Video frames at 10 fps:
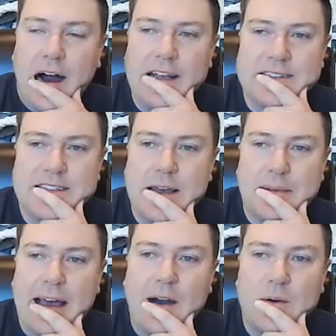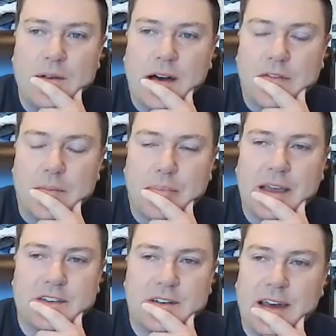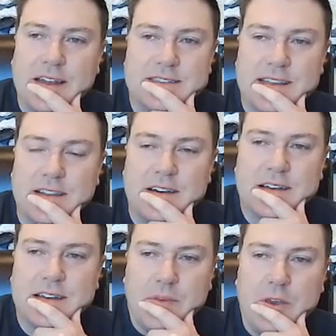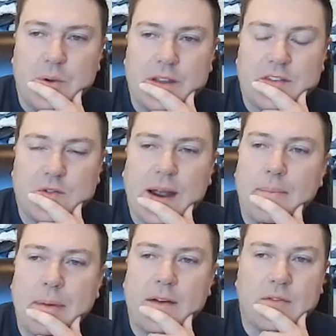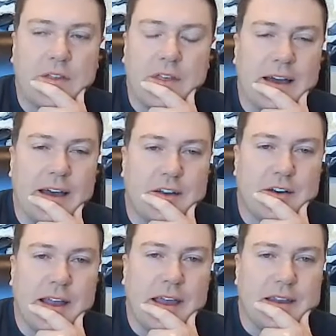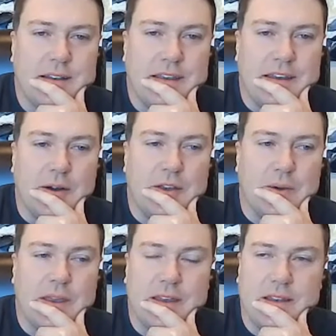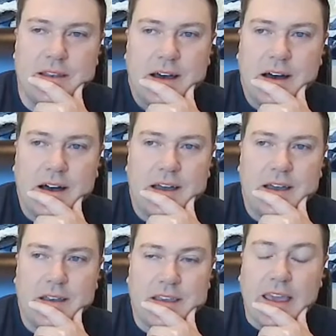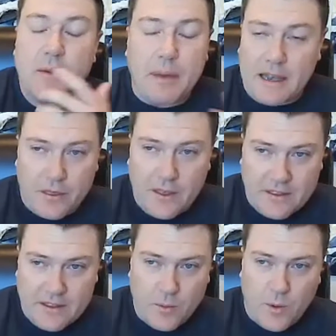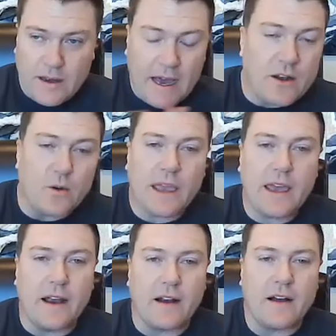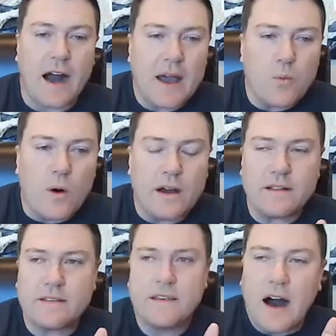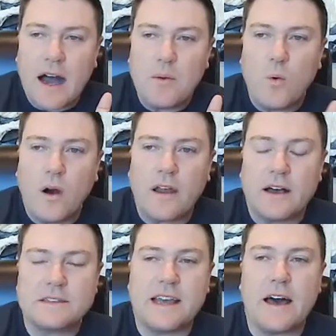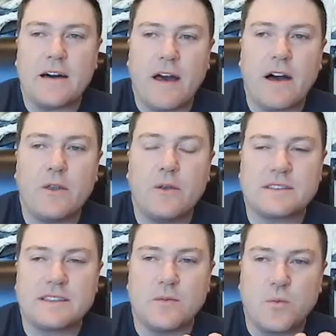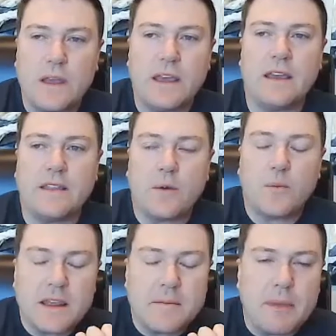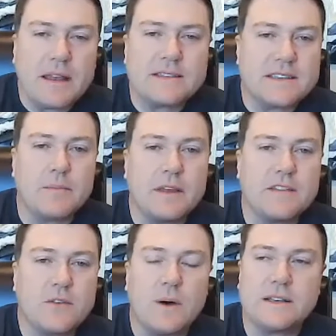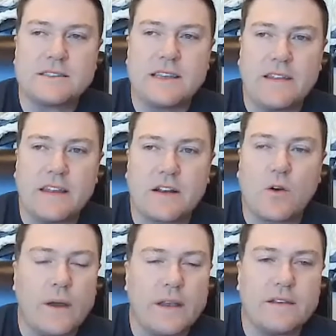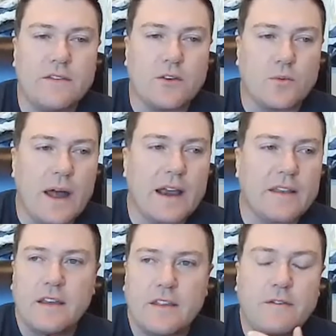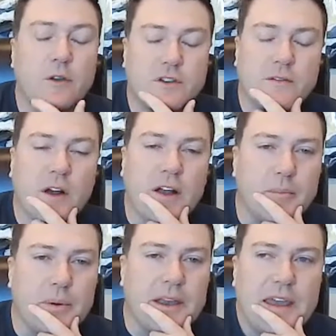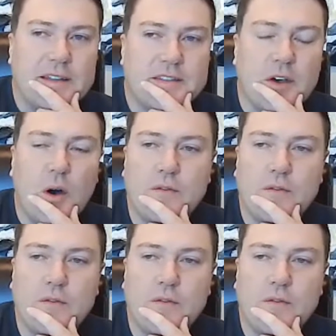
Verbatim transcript: I stepped out of the picture and I just said, look, you can scrap everything I created. You know, you can uh, uh, keep anything that you want. I don't care. I want I want us to have values that we that really mean something to us and that are going to direct the future of our company. And so